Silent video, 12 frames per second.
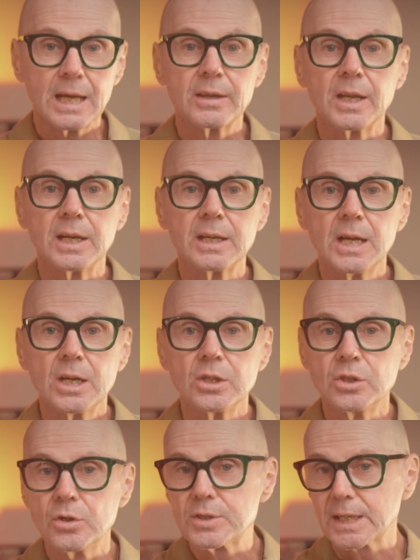then
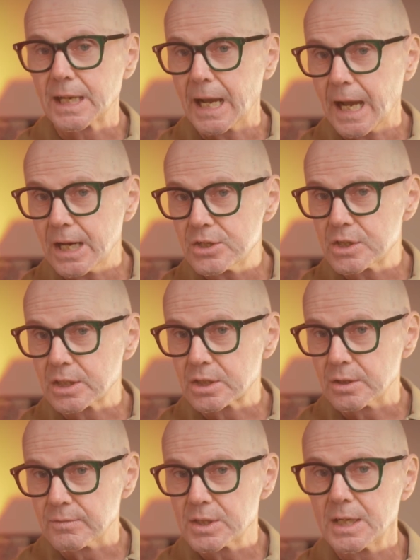using
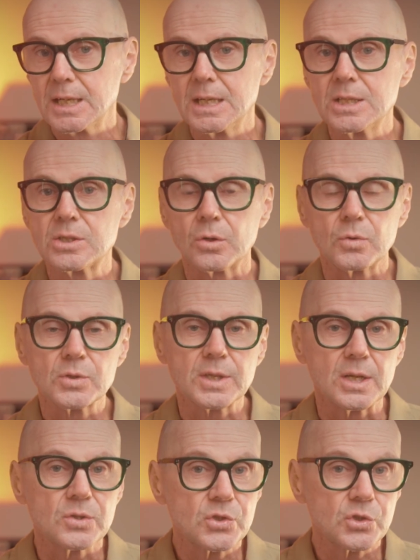adjectives is
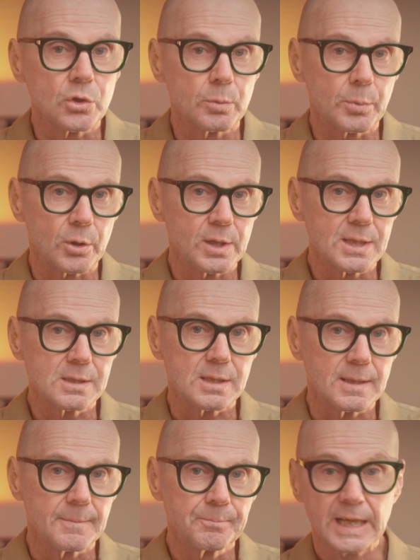also super
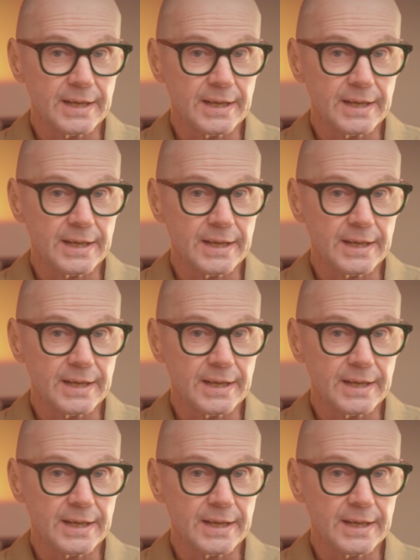easy.